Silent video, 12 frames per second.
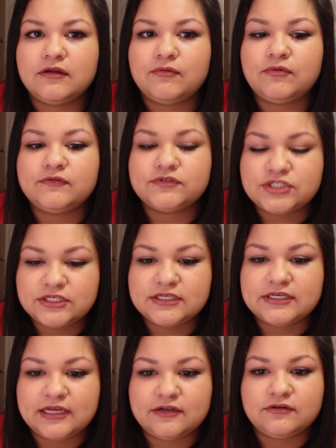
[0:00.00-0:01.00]
well, if she
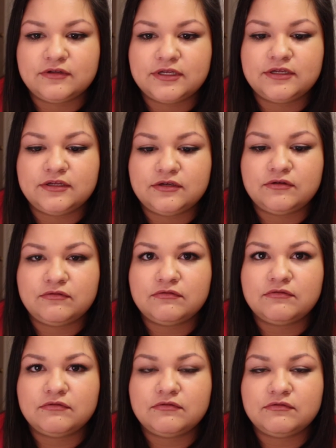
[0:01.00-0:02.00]
can handle it, you know,
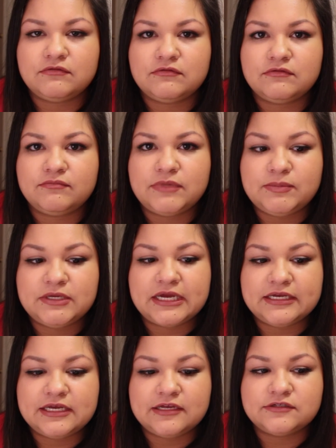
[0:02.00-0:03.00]
maybe
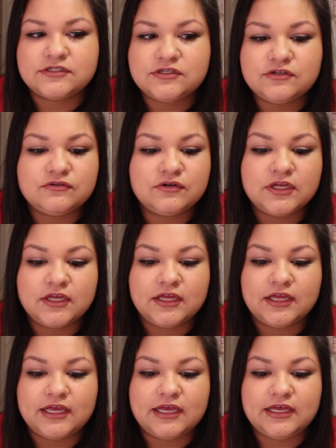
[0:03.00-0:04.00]
I can too.
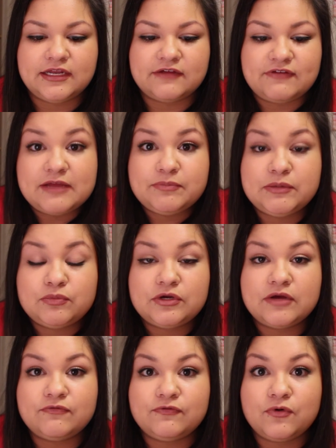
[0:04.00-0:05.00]
And I've had people
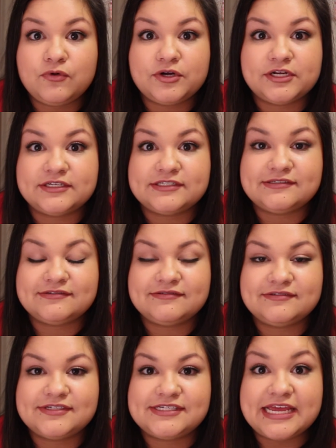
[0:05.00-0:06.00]
come forward and
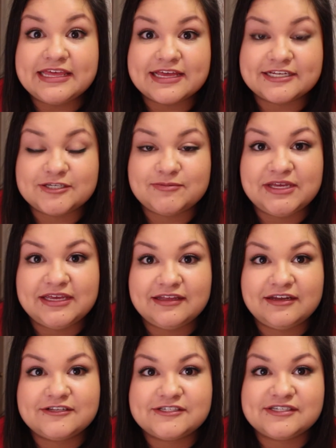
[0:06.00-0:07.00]
say that to me,
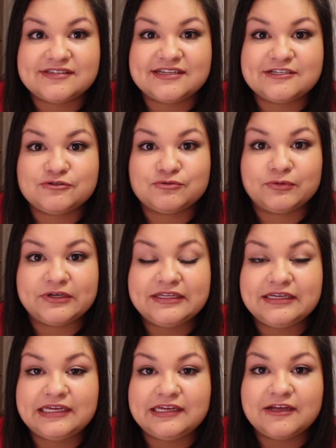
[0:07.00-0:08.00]
and it's
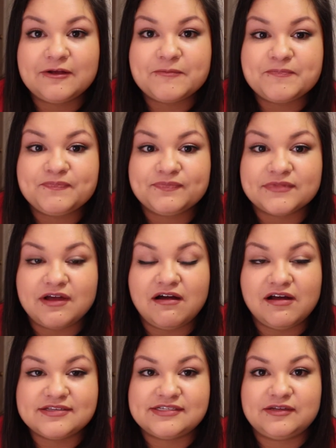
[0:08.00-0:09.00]
really
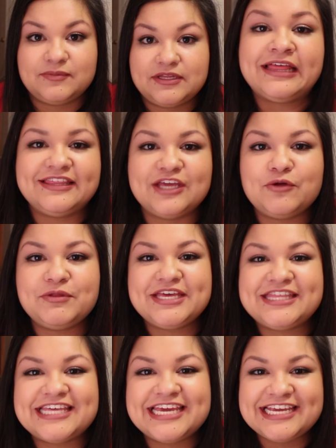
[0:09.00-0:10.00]
awesome. The
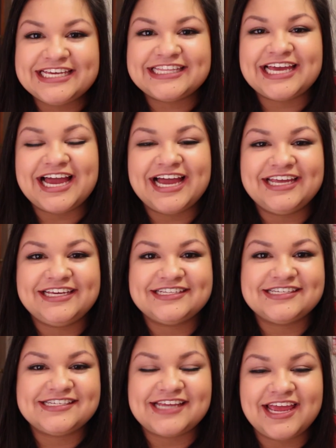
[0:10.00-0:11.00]
only thing that I
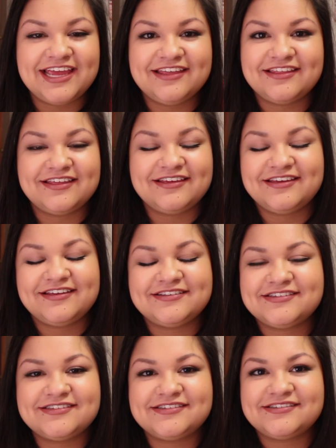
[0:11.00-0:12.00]
can say that
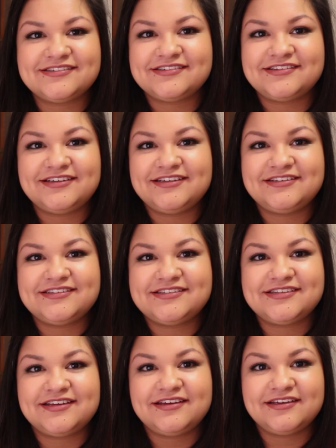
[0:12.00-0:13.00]

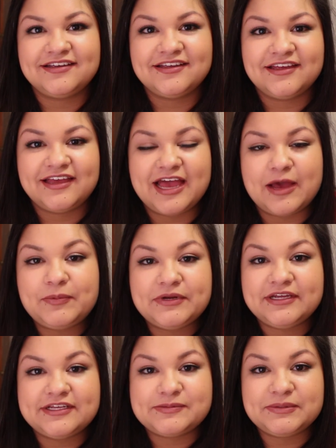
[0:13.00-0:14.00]
it's
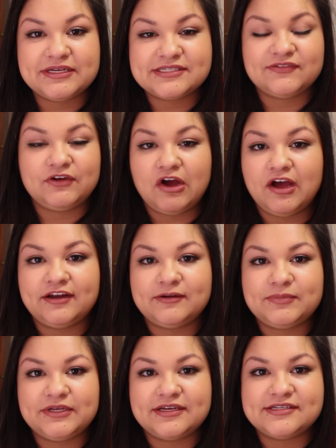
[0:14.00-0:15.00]
happening is because of God,
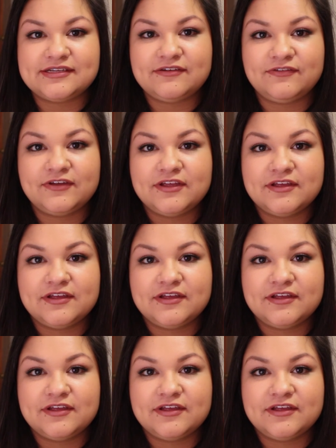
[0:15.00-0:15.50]
and because of